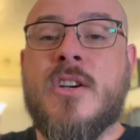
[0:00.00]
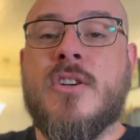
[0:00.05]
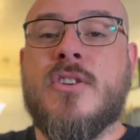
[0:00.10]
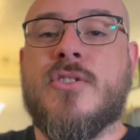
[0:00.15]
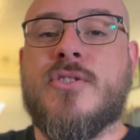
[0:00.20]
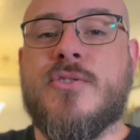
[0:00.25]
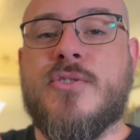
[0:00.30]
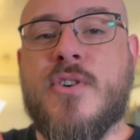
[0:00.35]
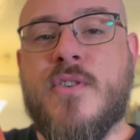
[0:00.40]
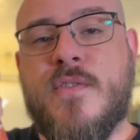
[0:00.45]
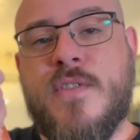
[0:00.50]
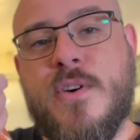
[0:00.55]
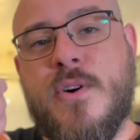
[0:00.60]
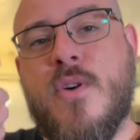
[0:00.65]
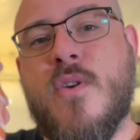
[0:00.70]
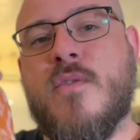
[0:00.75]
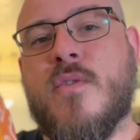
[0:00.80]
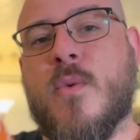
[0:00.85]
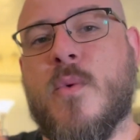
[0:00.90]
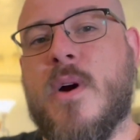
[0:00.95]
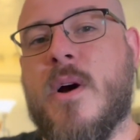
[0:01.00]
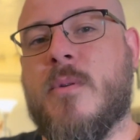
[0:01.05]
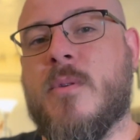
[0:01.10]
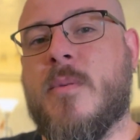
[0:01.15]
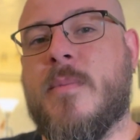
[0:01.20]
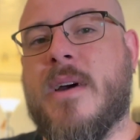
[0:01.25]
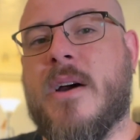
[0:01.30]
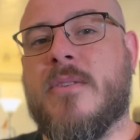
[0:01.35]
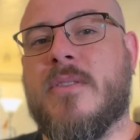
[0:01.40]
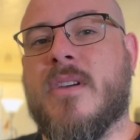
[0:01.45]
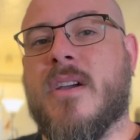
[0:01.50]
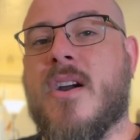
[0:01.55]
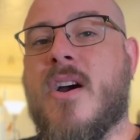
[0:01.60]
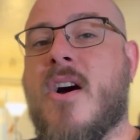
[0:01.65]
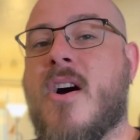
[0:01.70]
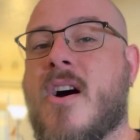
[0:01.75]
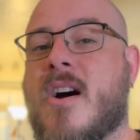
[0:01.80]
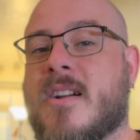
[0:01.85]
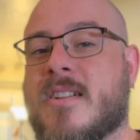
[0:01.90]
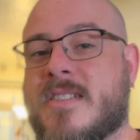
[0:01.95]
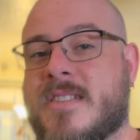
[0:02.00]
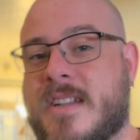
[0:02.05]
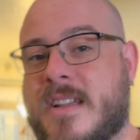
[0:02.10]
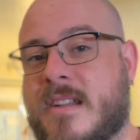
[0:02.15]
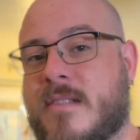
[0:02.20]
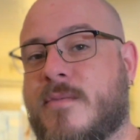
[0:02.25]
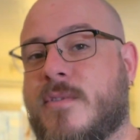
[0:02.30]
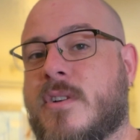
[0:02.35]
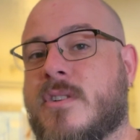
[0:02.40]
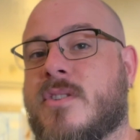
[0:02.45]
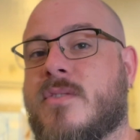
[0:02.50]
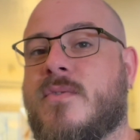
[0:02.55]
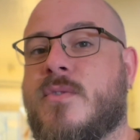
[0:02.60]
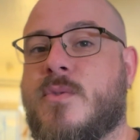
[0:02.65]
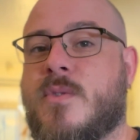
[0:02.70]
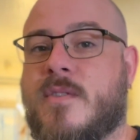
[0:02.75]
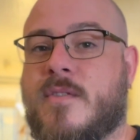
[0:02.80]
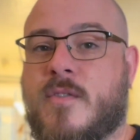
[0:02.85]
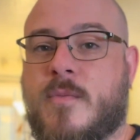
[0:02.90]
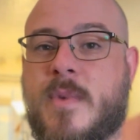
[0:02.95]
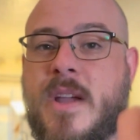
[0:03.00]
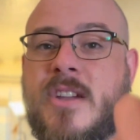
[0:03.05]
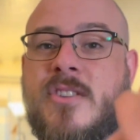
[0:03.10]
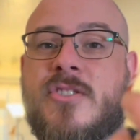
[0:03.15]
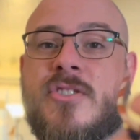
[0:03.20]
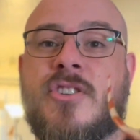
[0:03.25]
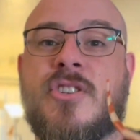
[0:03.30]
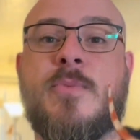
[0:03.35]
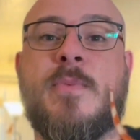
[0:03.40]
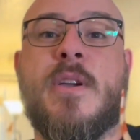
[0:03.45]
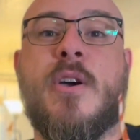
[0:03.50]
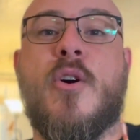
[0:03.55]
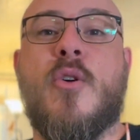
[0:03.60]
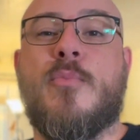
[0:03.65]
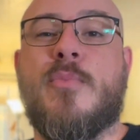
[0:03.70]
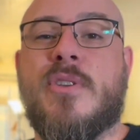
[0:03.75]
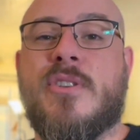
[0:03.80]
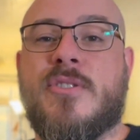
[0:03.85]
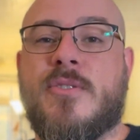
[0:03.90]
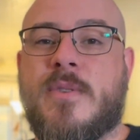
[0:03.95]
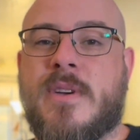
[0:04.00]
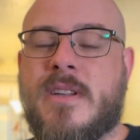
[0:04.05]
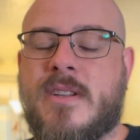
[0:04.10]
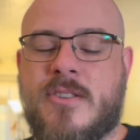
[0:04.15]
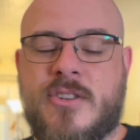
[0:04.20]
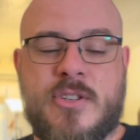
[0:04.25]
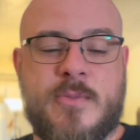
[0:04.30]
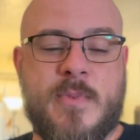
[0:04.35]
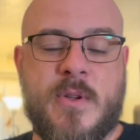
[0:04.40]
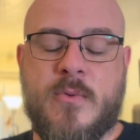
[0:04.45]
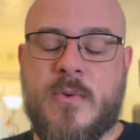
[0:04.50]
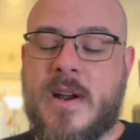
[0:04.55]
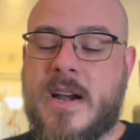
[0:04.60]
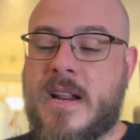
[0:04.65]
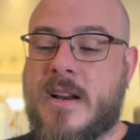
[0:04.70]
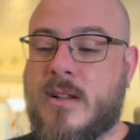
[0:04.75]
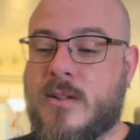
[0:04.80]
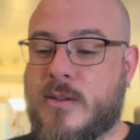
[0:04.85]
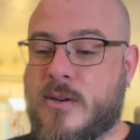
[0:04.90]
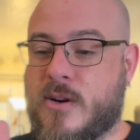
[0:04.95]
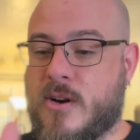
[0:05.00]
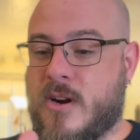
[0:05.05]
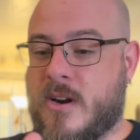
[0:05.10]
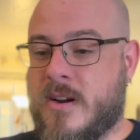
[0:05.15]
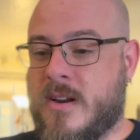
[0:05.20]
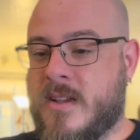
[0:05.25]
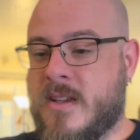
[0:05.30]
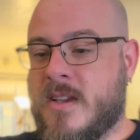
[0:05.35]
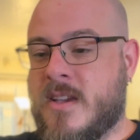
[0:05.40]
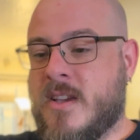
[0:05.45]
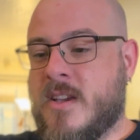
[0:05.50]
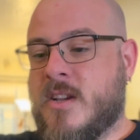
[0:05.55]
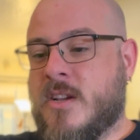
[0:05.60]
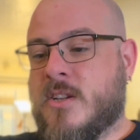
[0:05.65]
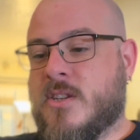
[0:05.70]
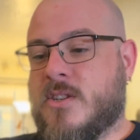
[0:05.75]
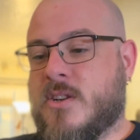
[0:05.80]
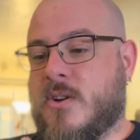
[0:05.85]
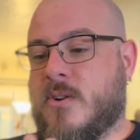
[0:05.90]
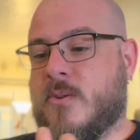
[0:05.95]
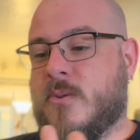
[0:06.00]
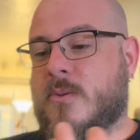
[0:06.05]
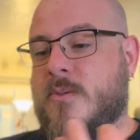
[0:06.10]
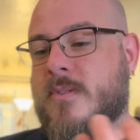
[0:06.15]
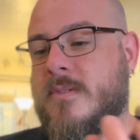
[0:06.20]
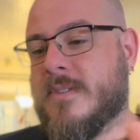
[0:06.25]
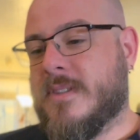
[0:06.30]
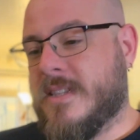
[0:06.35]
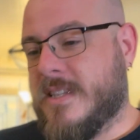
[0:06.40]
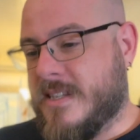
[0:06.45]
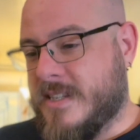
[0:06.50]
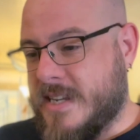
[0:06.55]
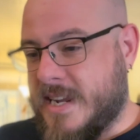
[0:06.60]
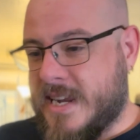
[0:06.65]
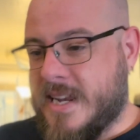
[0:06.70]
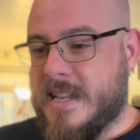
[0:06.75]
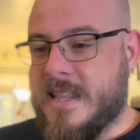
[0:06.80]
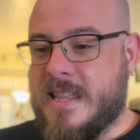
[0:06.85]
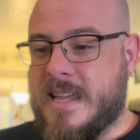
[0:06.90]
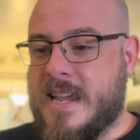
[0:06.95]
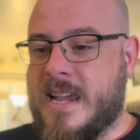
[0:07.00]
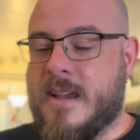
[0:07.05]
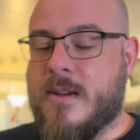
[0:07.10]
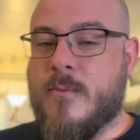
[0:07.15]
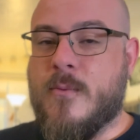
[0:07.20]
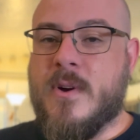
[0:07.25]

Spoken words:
So don't feel overwhelmed about the constant influx of new information. Just be open to it and just be ready to learn. So the second thing,